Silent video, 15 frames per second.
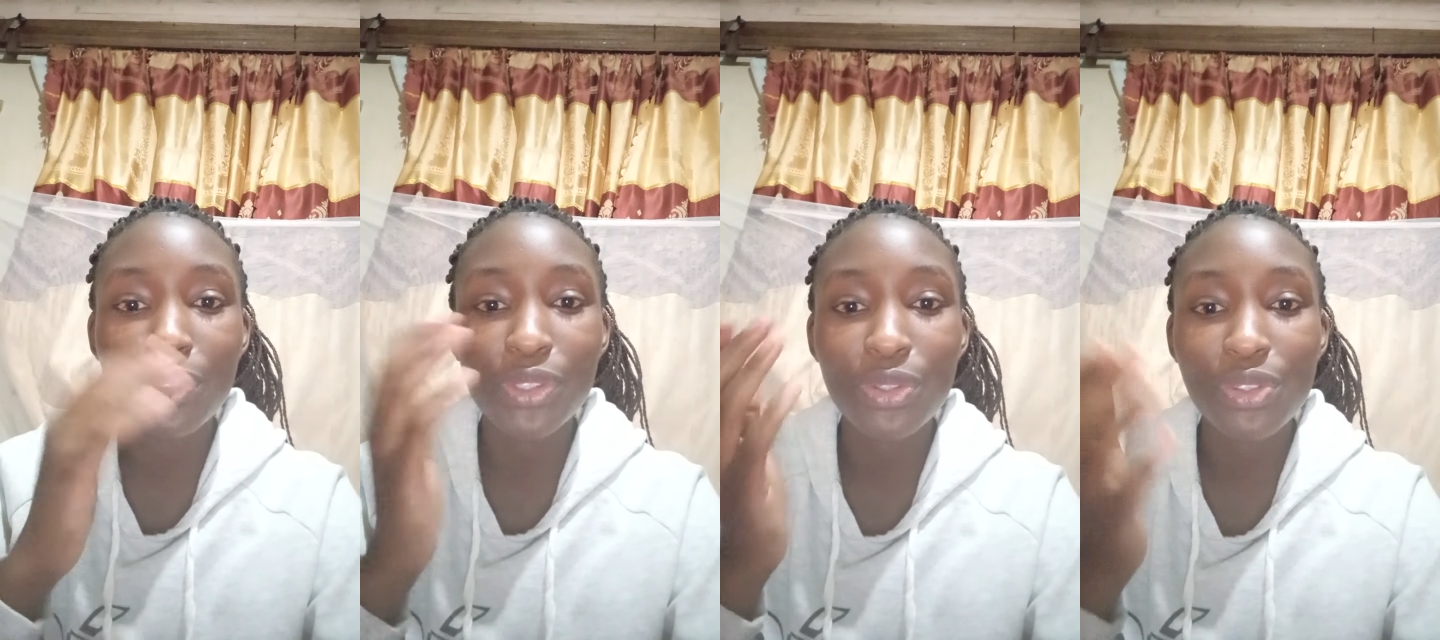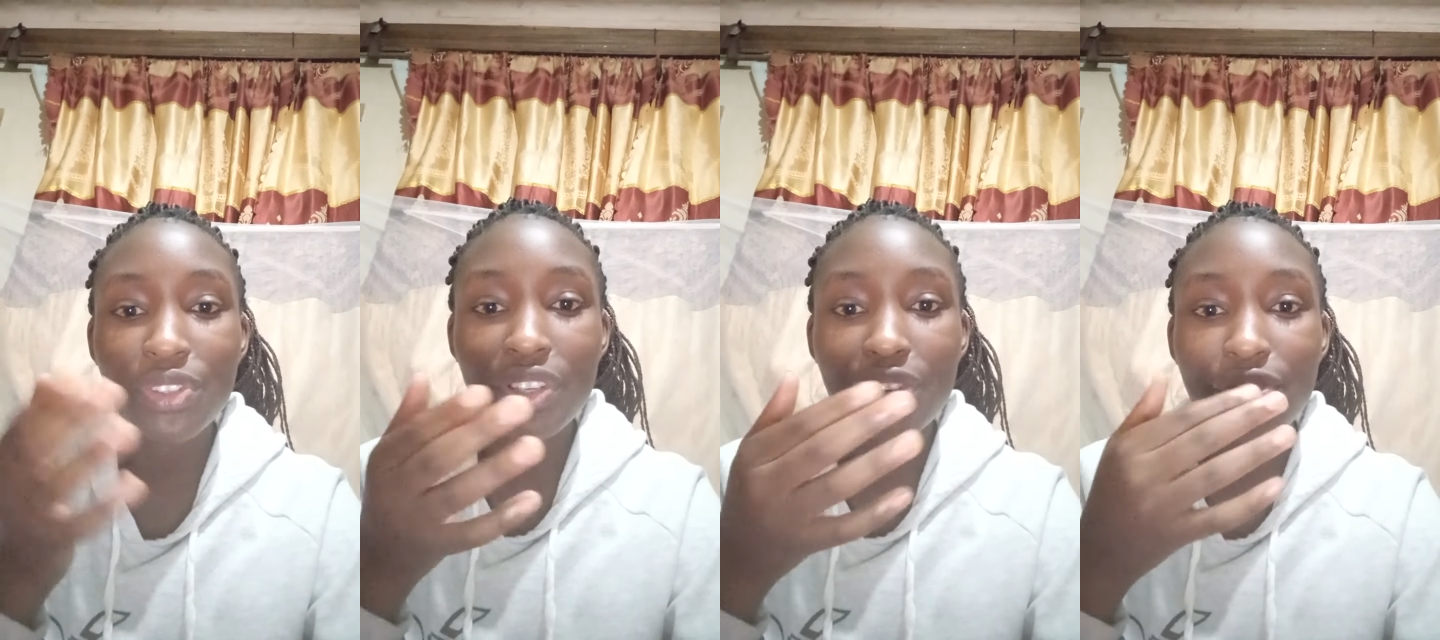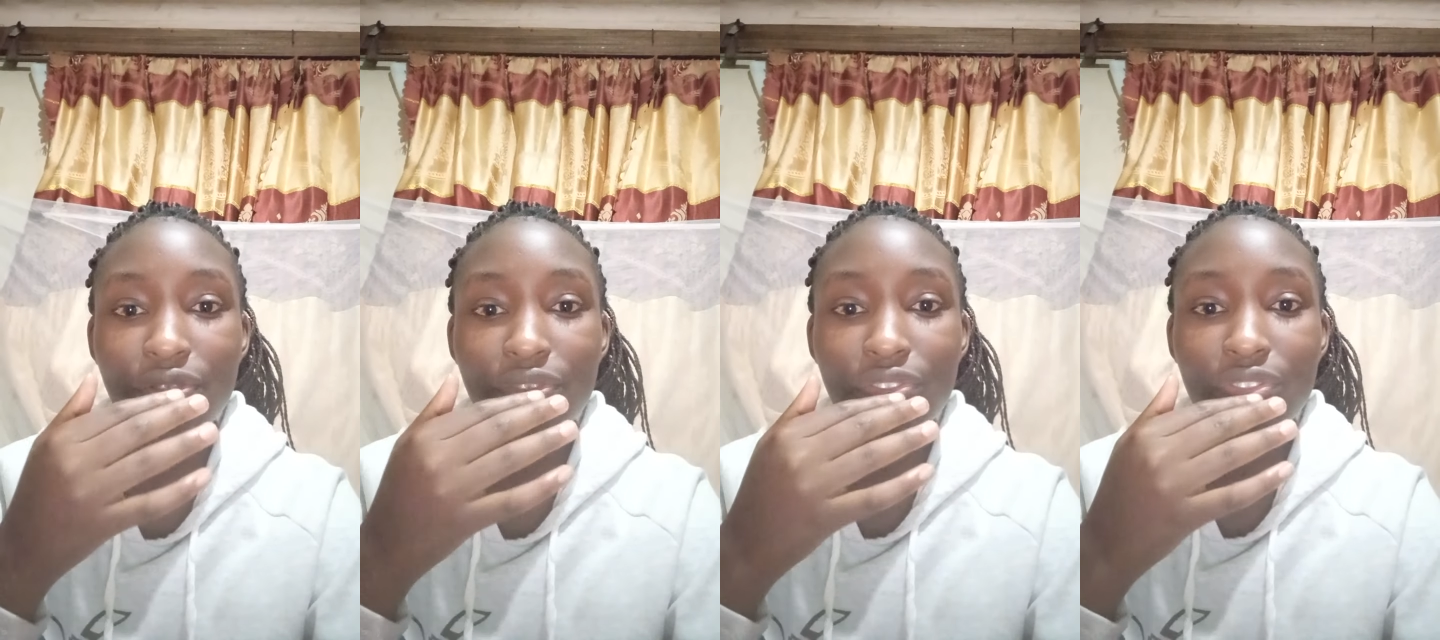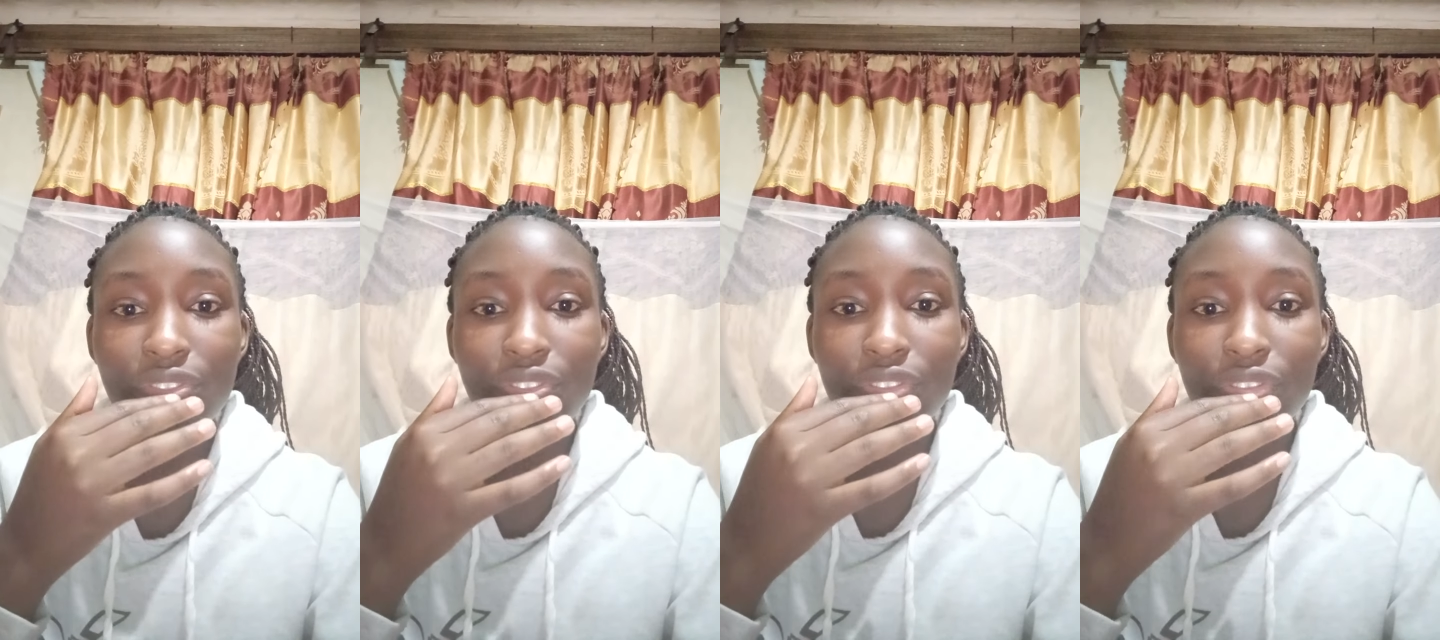Joseph,
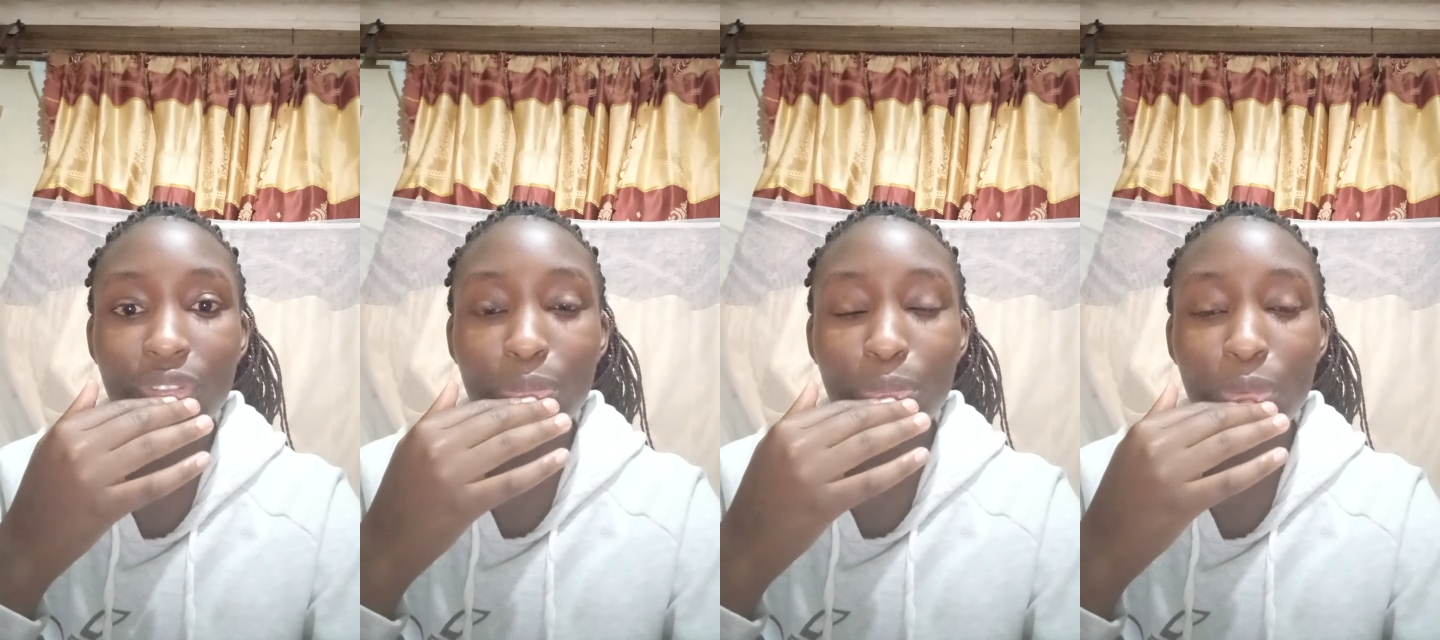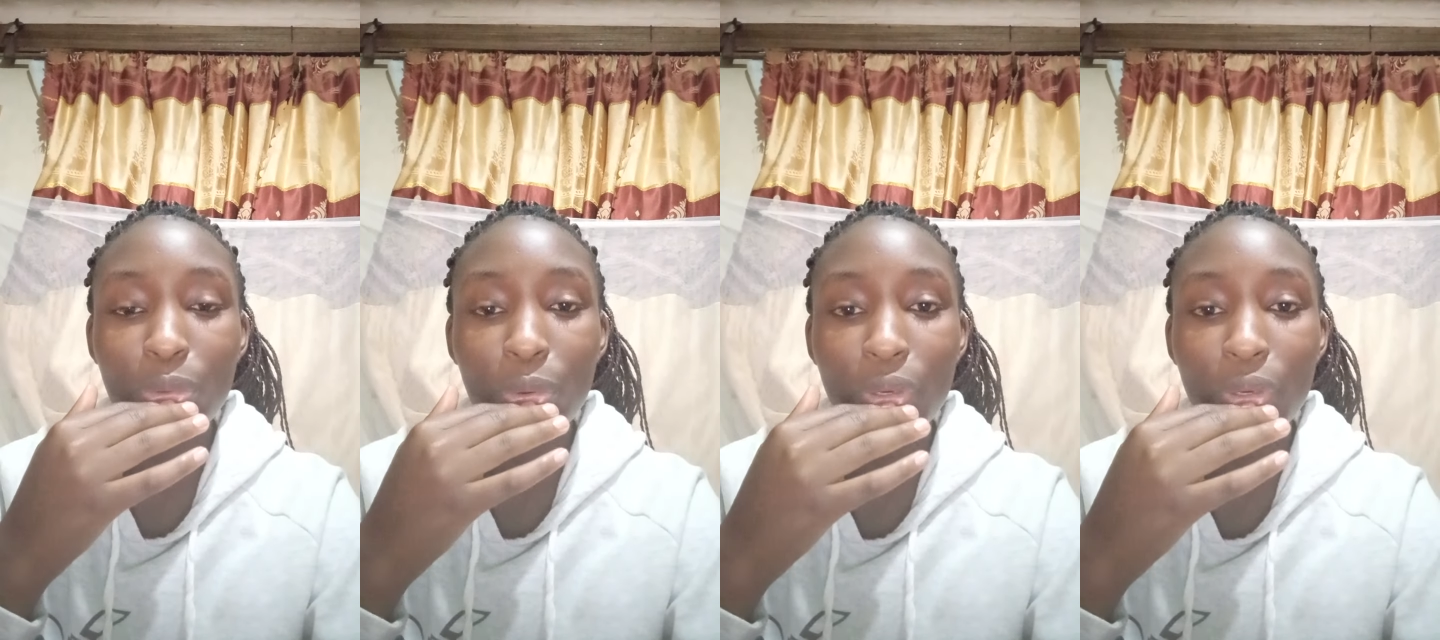from